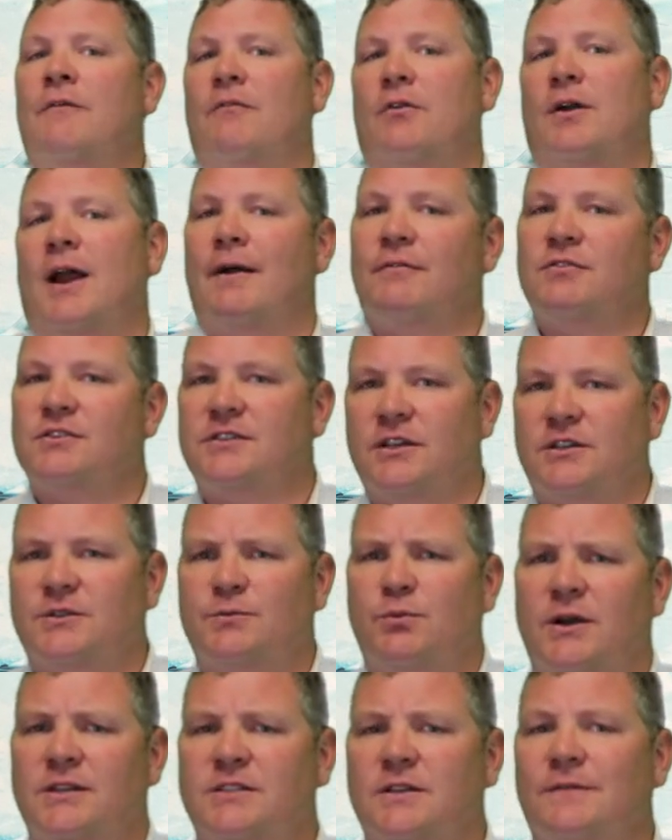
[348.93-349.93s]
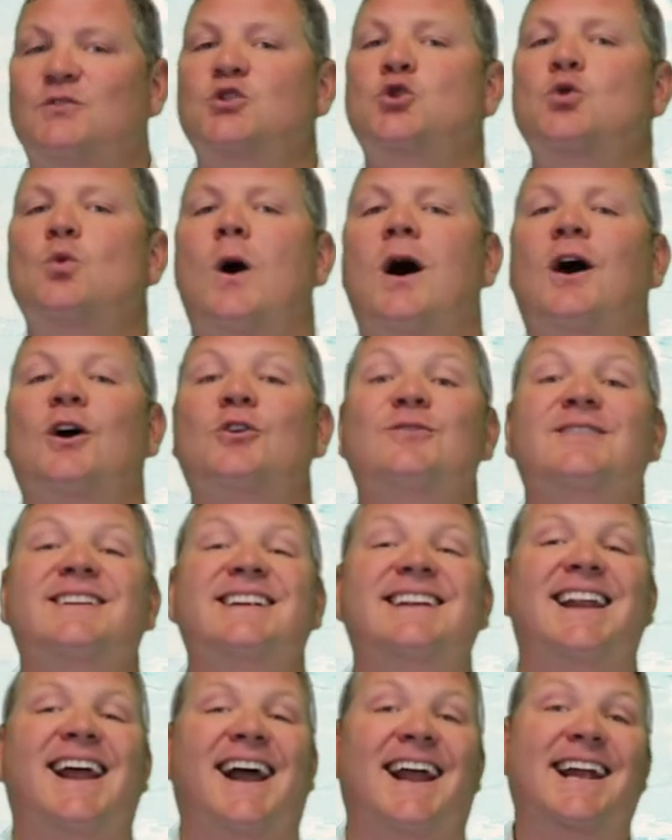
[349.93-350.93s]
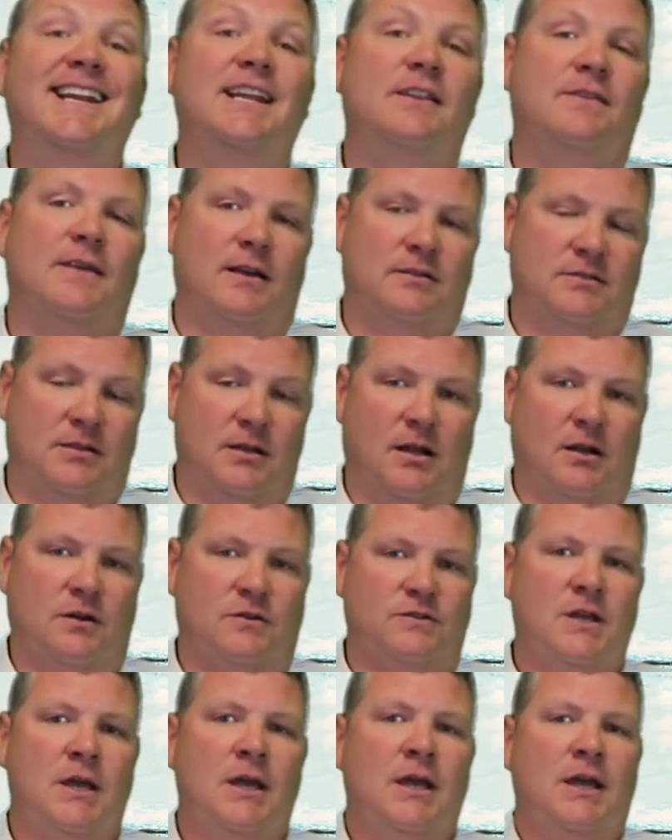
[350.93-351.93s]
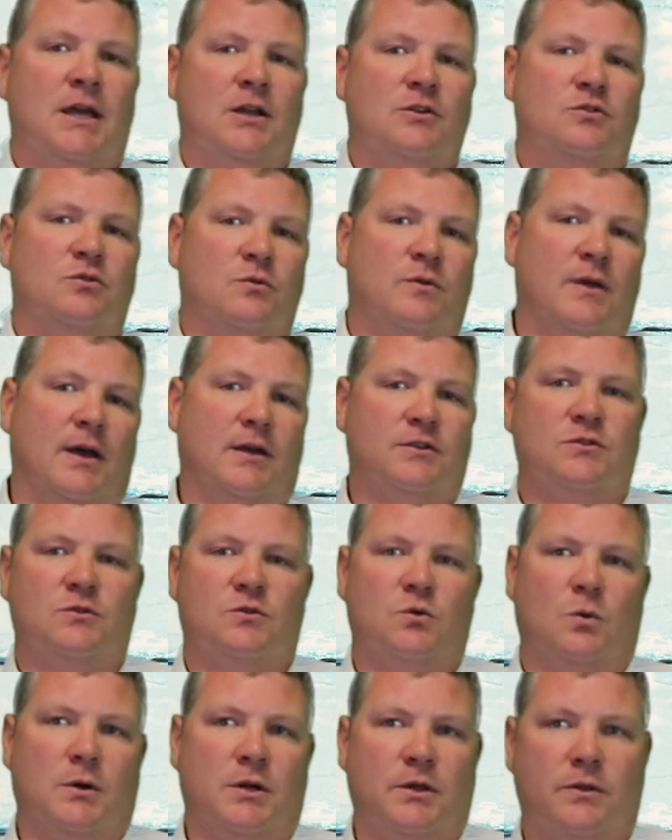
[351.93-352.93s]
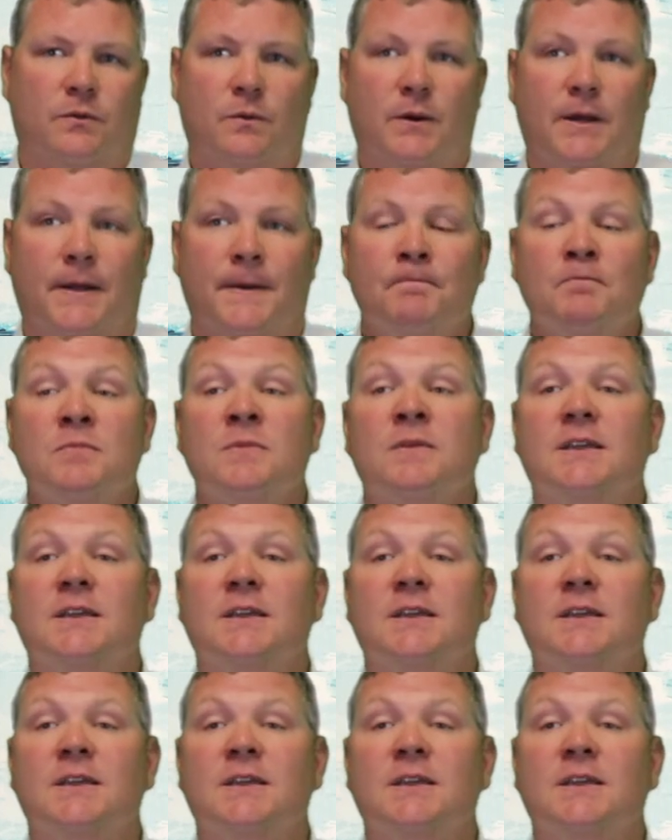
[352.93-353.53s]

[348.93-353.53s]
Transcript: for an average sales price of $290,000 in 2023.